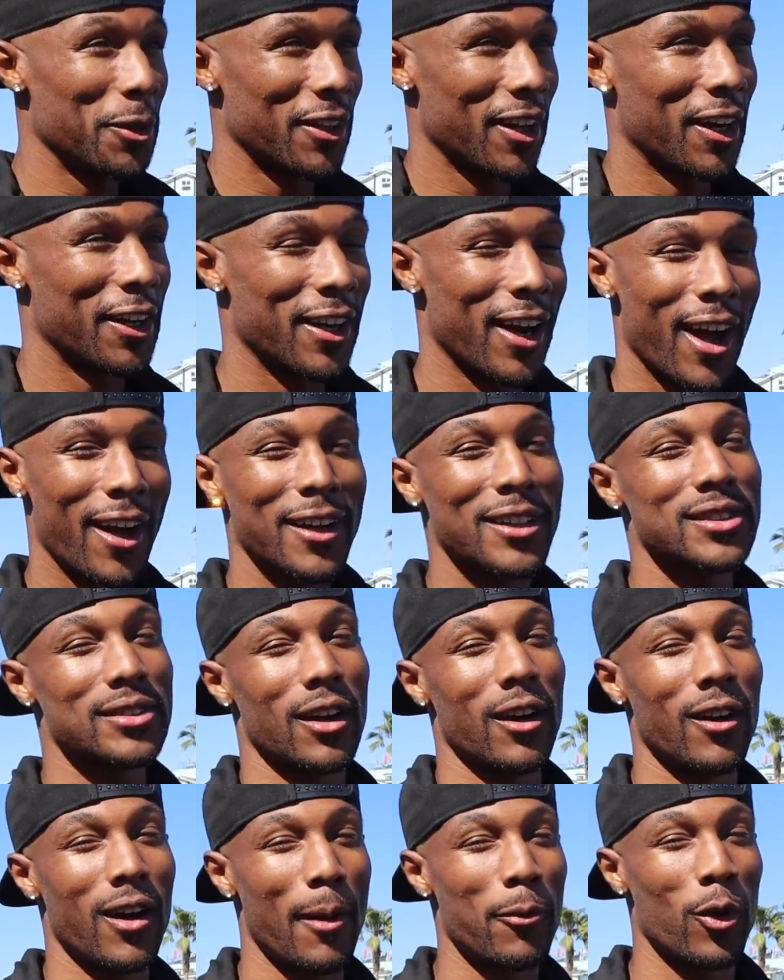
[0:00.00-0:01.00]
I doing? Hundred dollars?
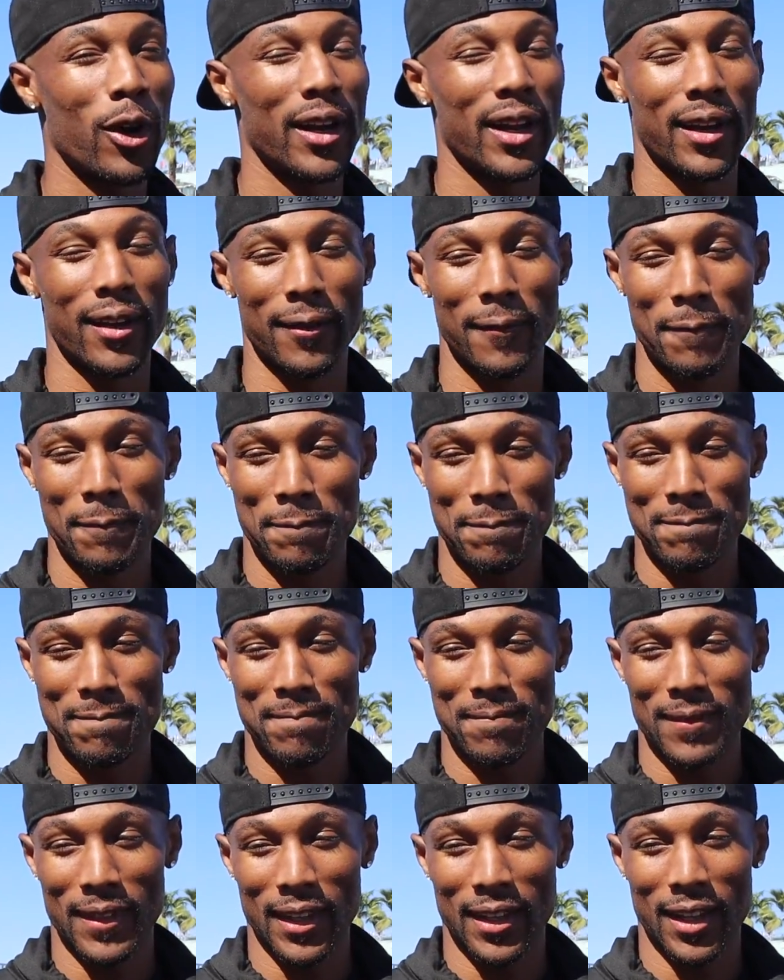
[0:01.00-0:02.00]
Oh, I'm gonna
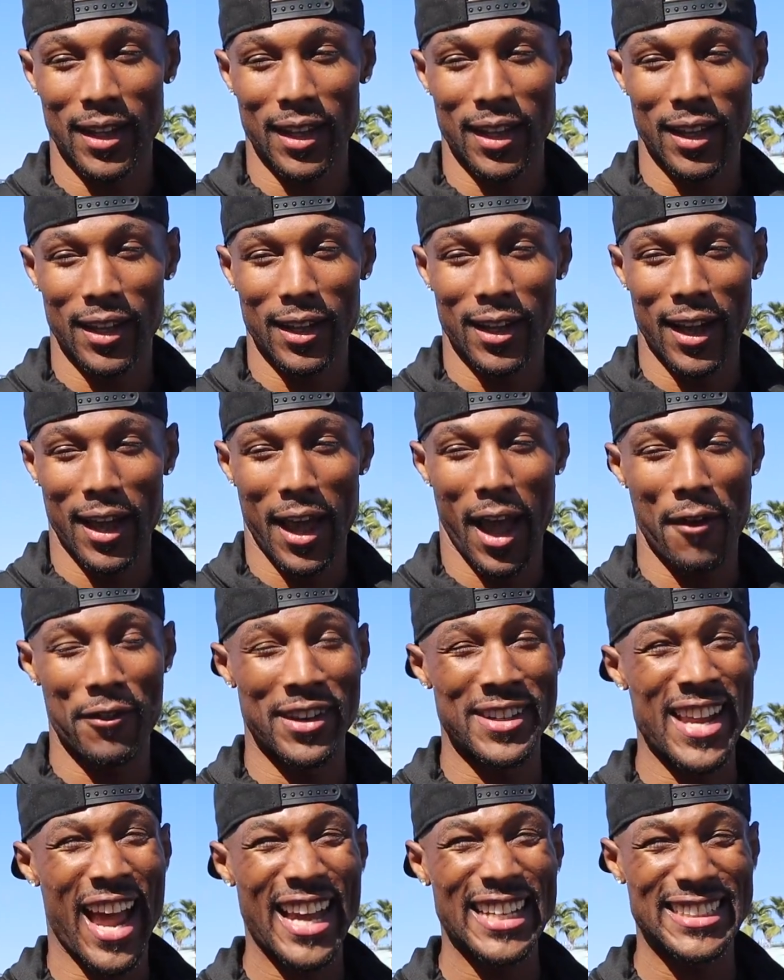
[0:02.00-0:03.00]
have
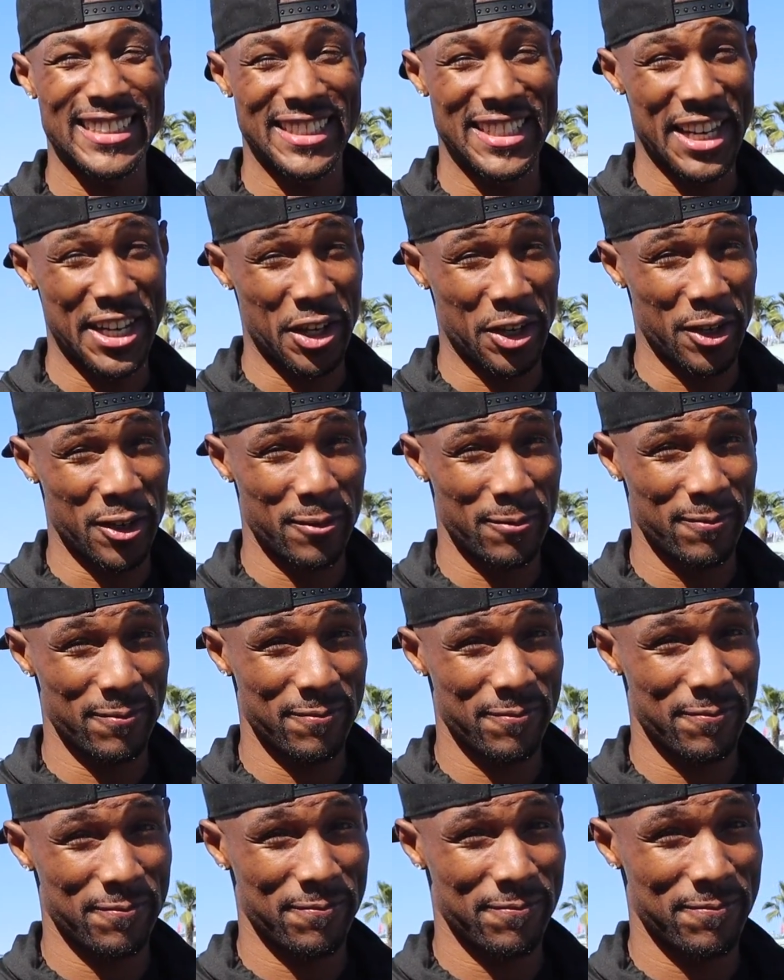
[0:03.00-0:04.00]
a nice dinner.
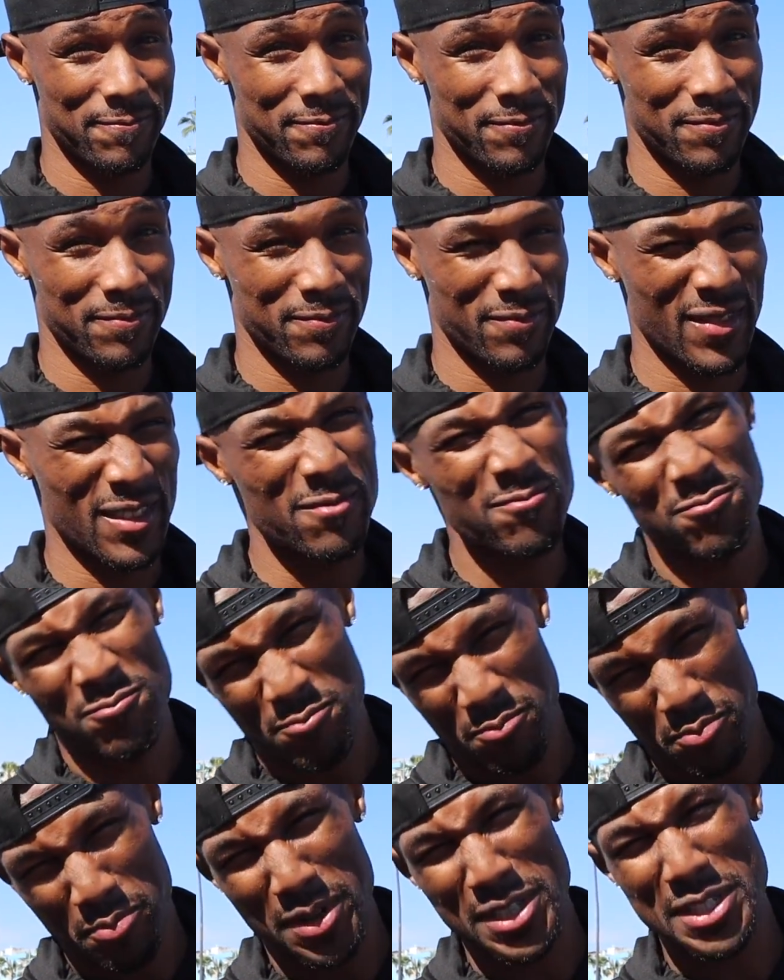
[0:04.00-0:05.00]
Hmm. Where are you
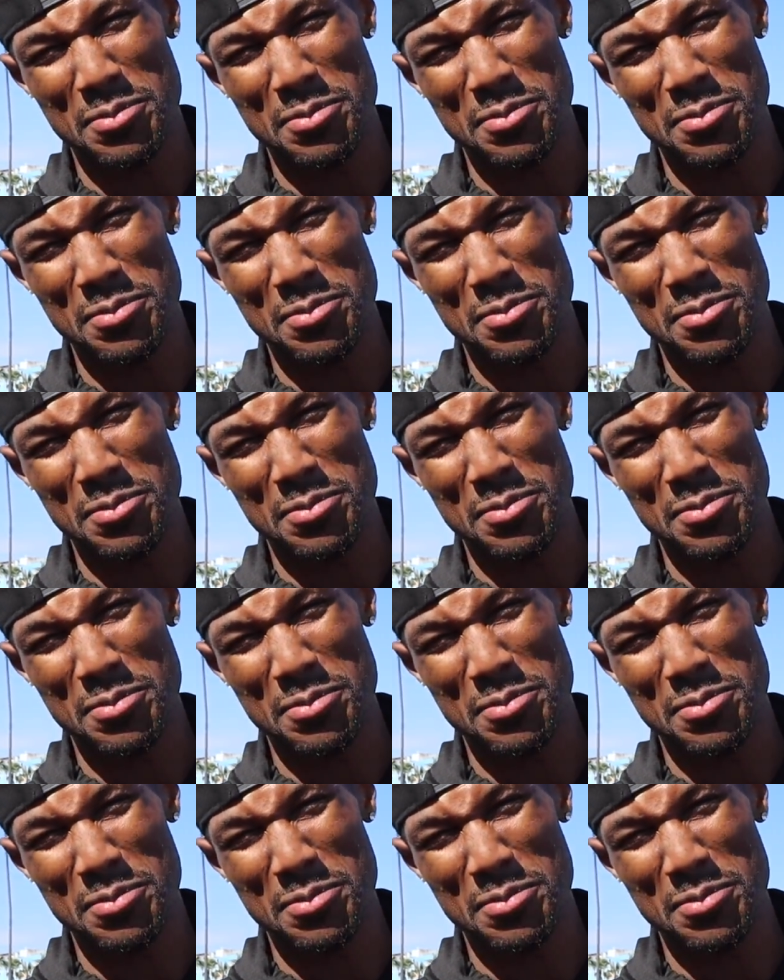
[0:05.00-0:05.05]
gonna go?